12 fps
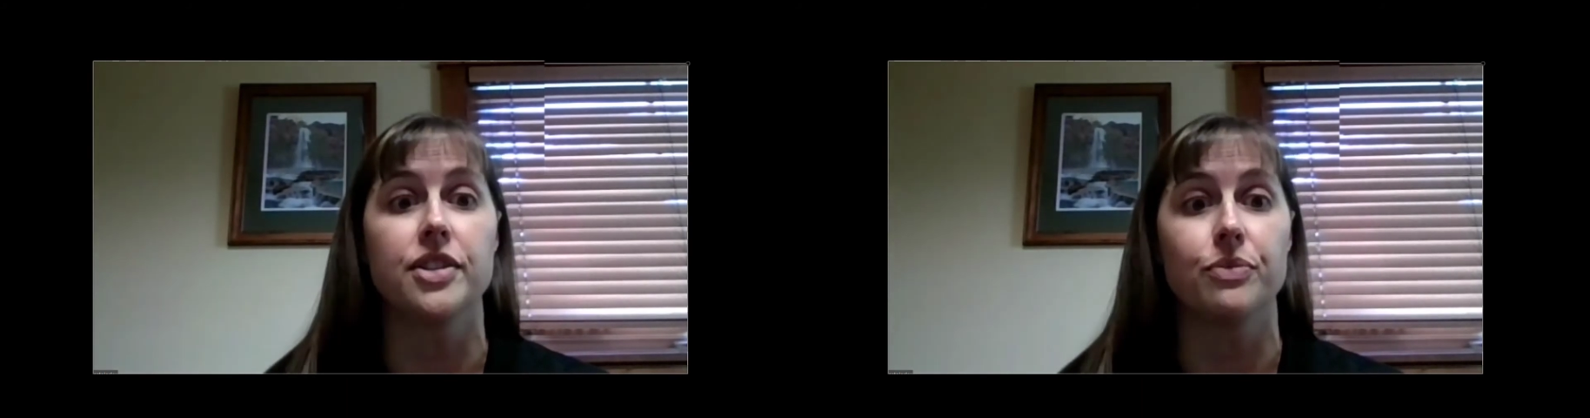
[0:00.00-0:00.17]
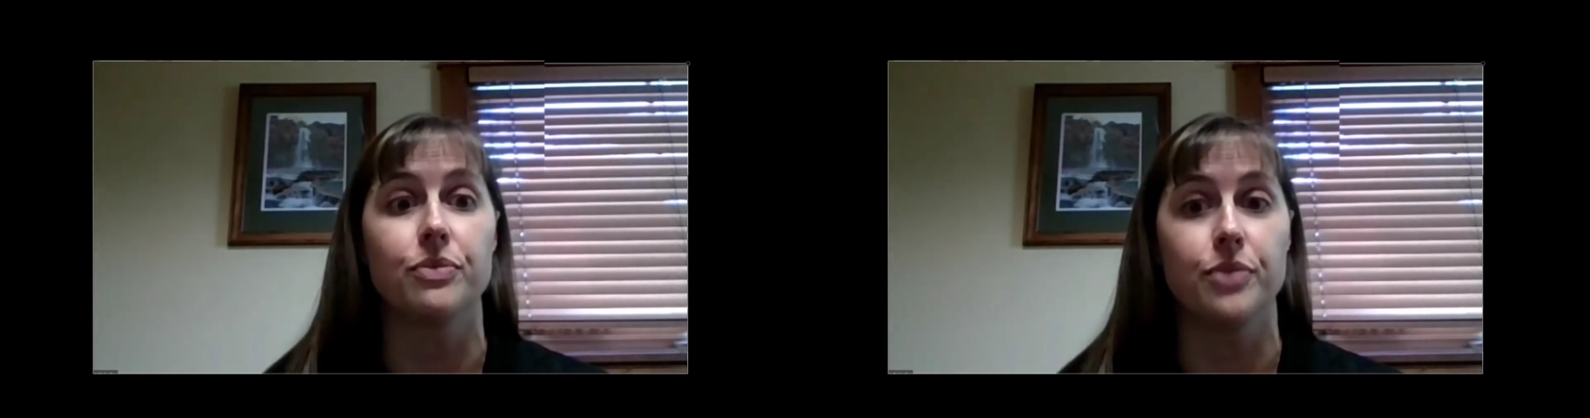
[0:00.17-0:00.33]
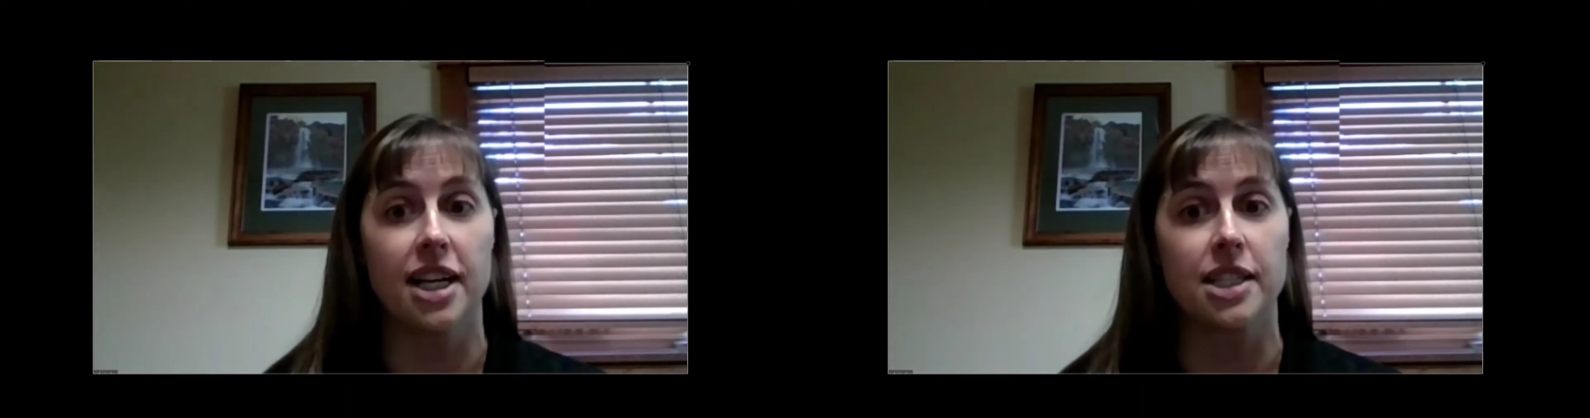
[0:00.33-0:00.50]

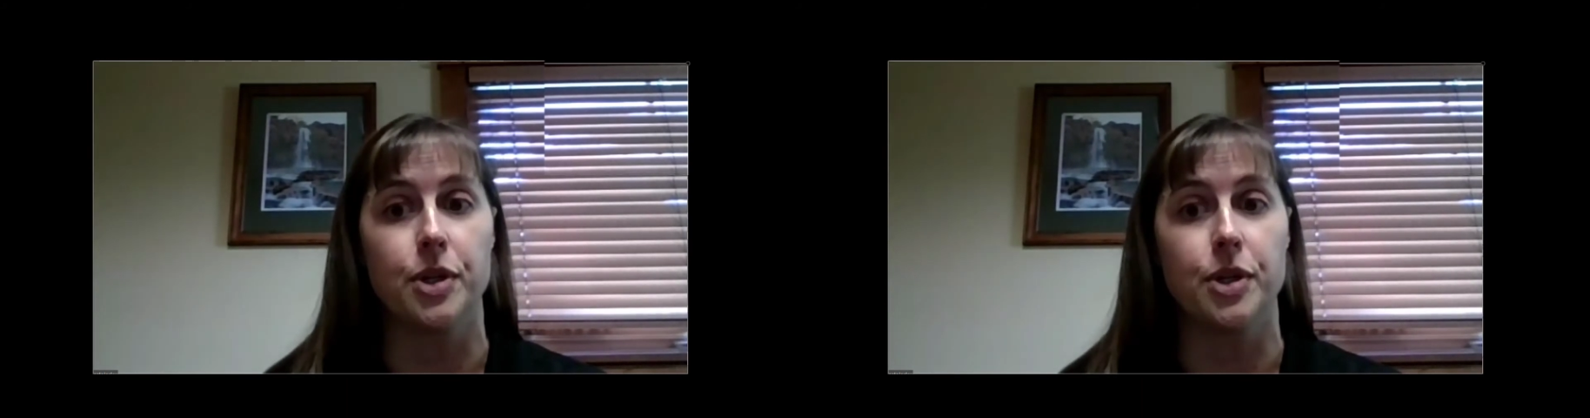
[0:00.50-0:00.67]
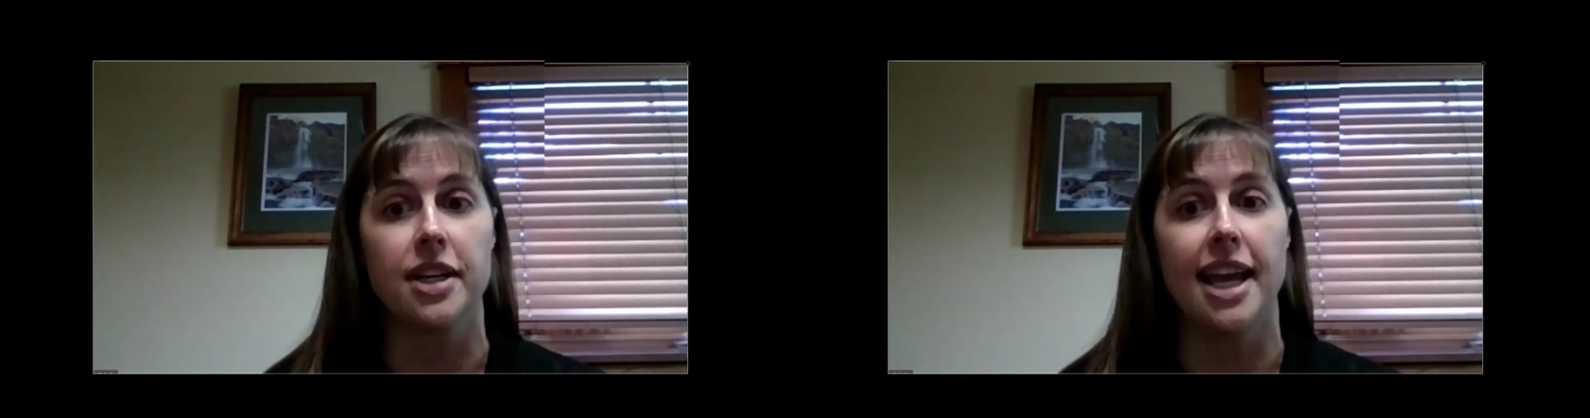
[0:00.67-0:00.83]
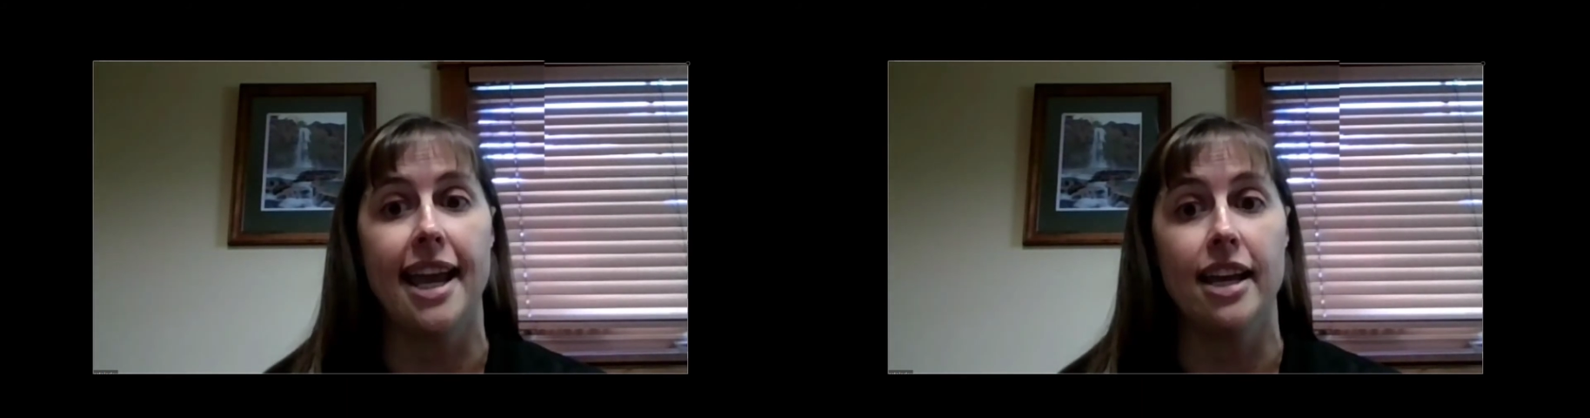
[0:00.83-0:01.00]

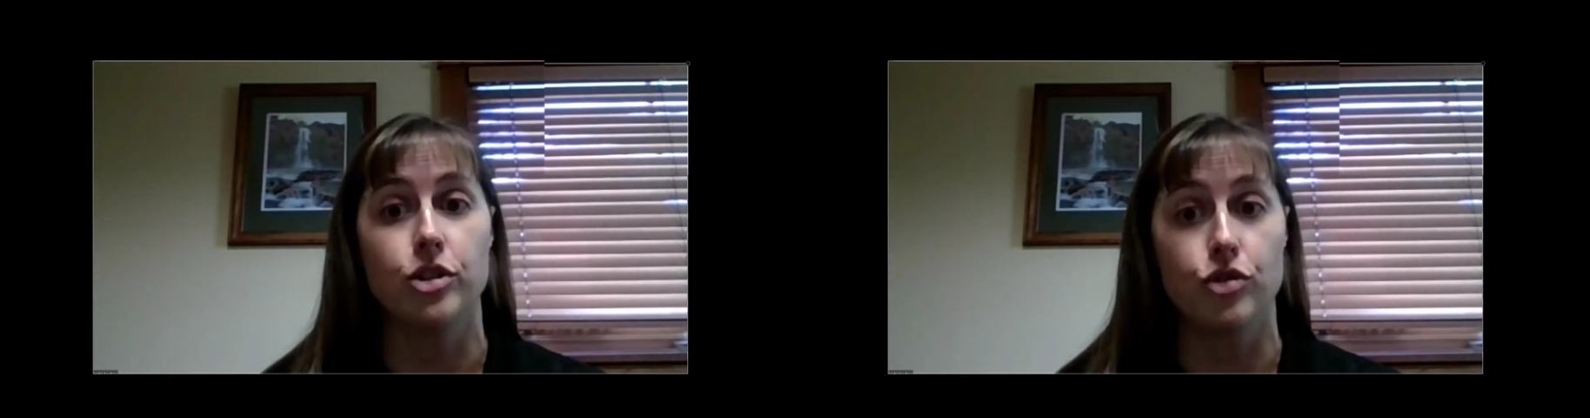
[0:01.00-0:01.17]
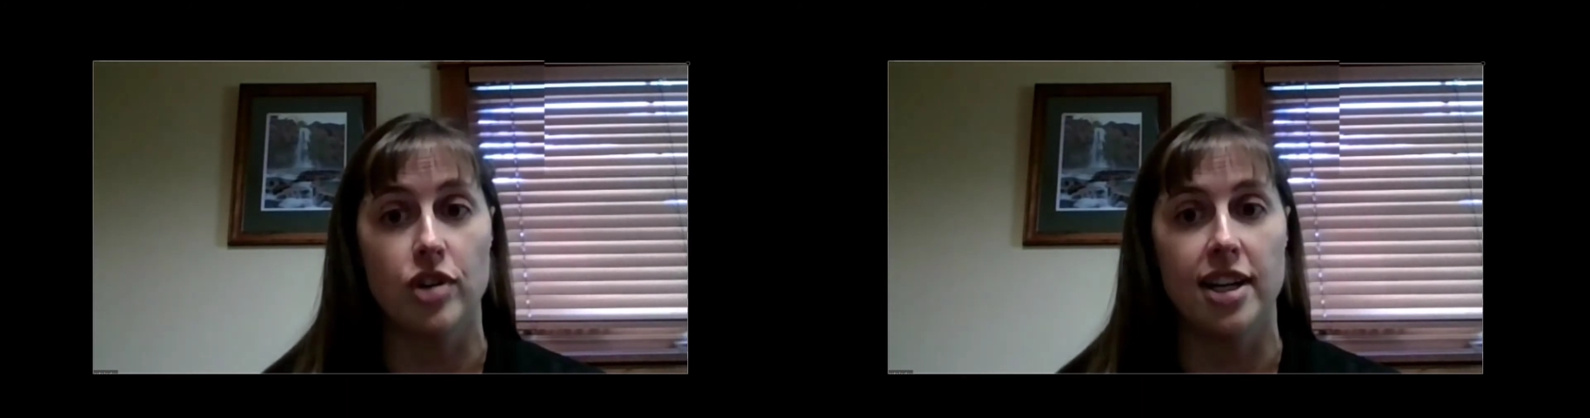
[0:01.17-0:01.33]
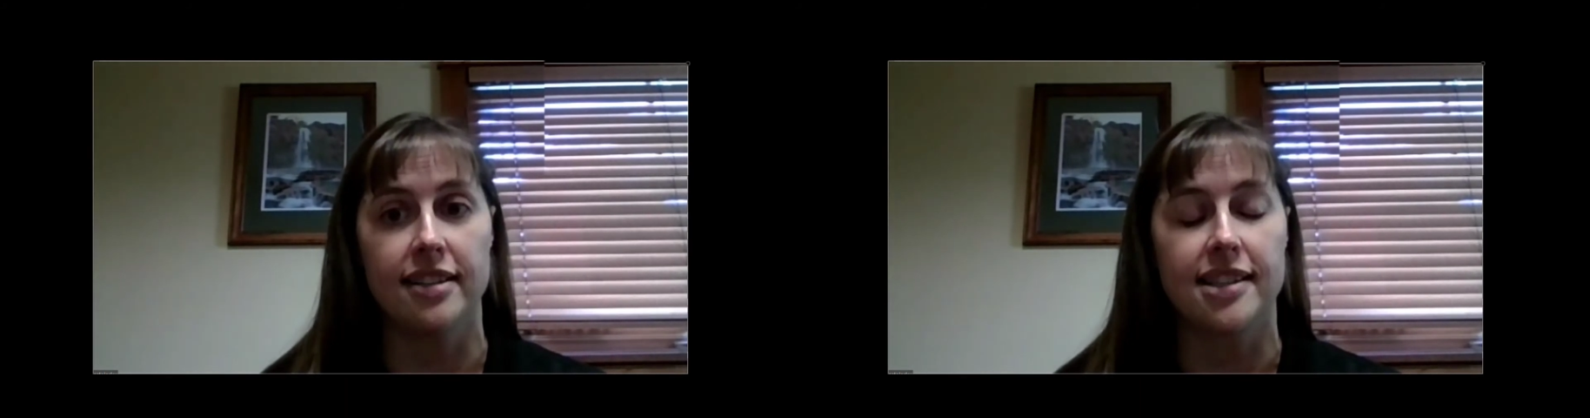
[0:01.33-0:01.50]
Rexburg, and
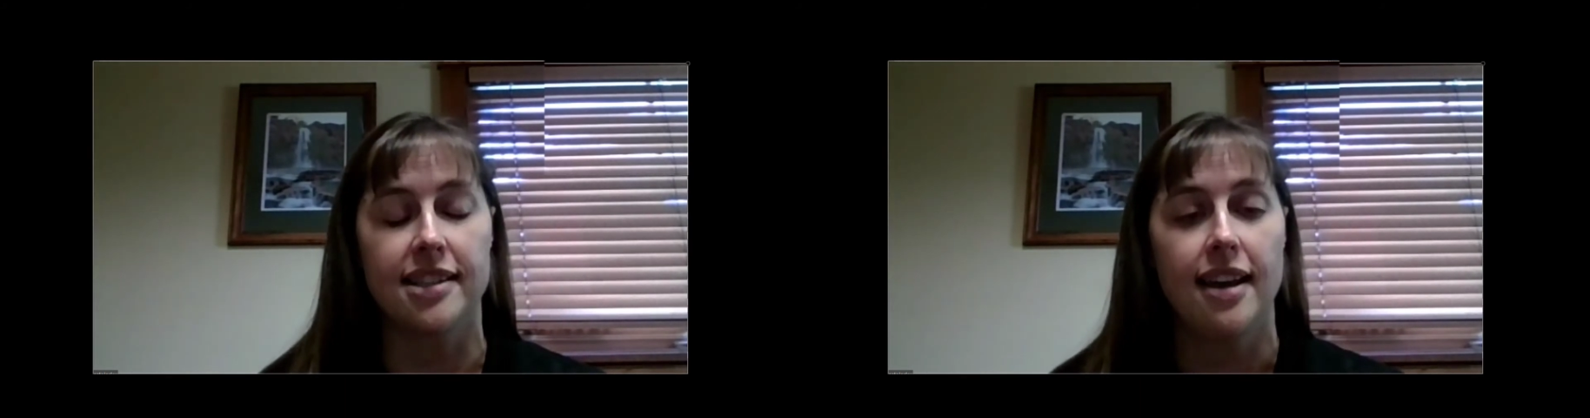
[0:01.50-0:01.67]
Driggs.